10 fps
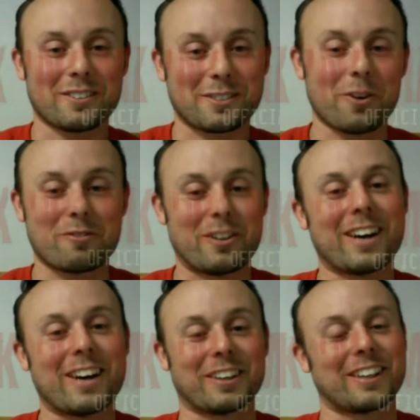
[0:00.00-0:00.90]

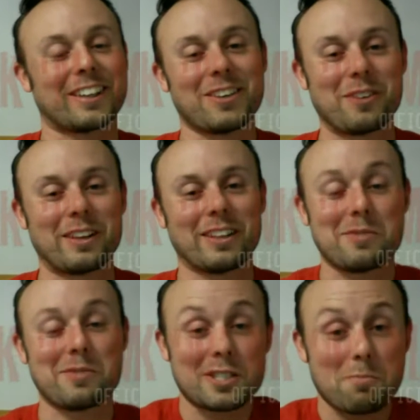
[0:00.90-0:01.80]
unflattering. I
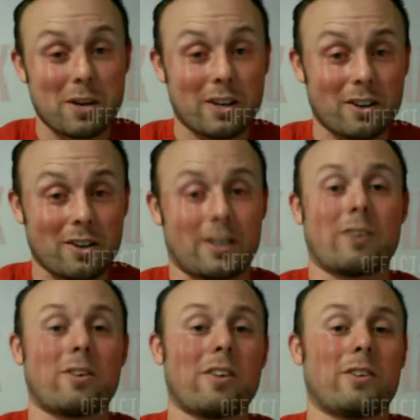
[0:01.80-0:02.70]
mean, she's a big girl, and I
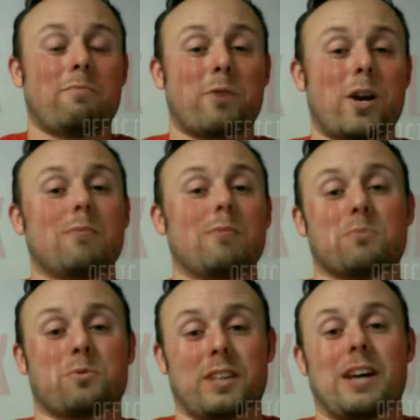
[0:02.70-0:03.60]
don't have any problems
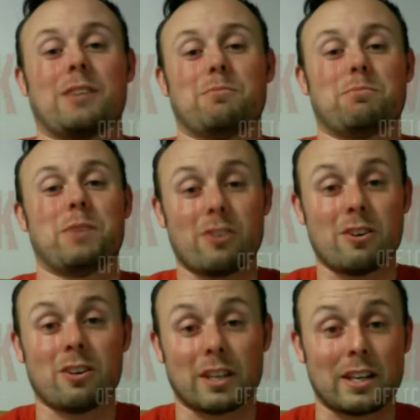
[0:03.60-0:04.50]
with that at
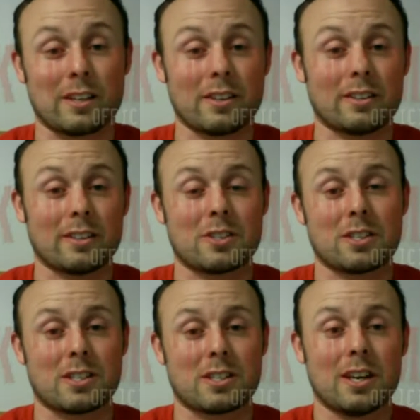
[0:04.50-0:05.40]
all. I think that
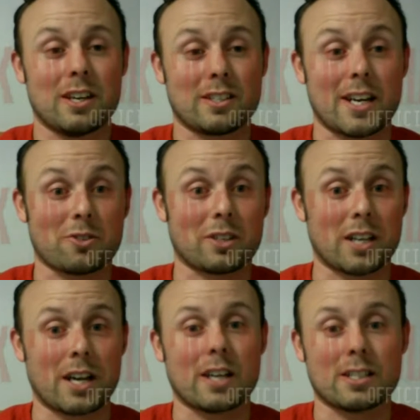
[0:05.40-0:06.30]
it's actually
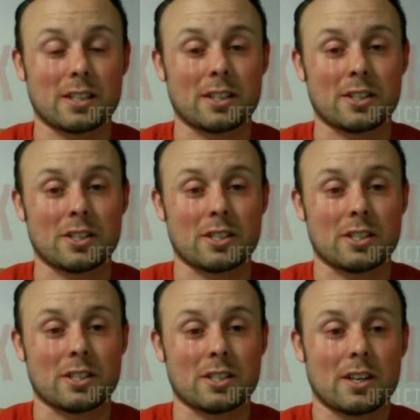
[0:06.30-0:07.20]
nice, and that
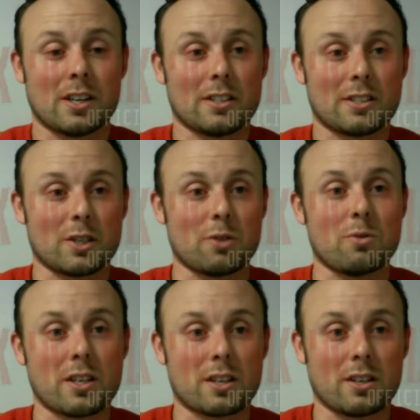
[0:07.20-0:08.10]
it's a
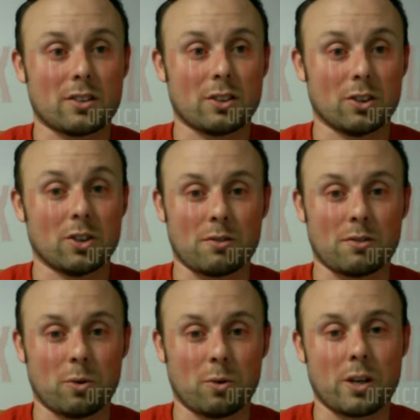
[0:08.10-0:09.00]
unique look
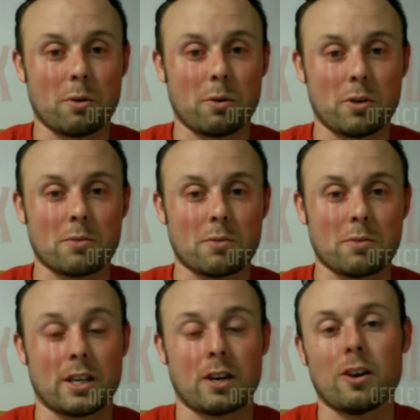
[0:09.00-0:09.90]
for WWE because
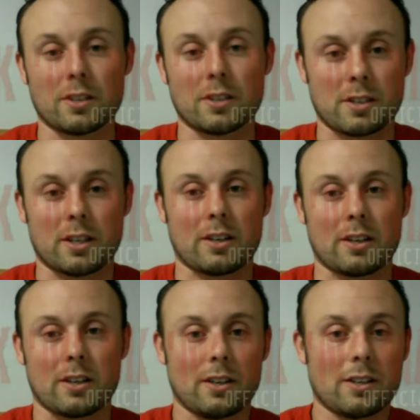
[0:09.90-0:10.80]
you get all these like
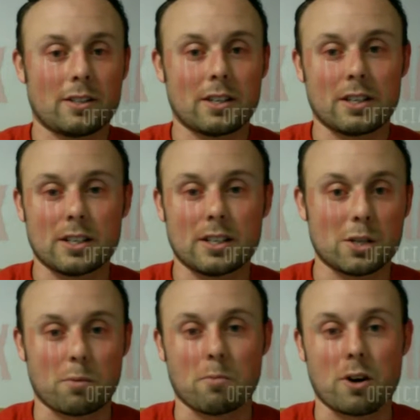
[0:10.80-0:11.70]
skinny
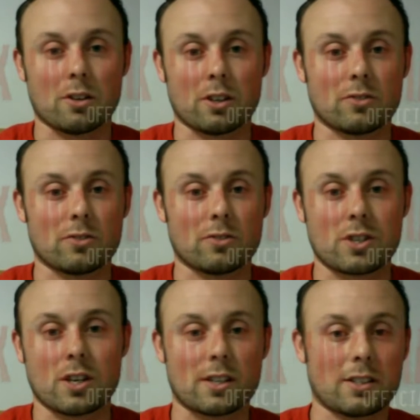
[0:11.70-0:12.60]
supermodel looking
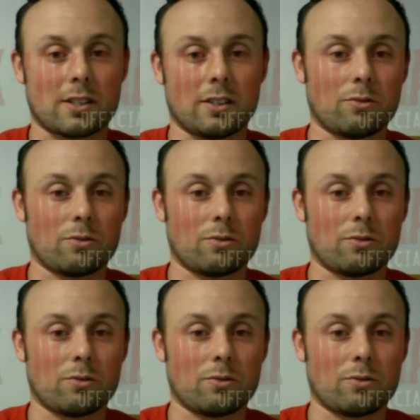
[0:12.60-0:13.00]
chicks, and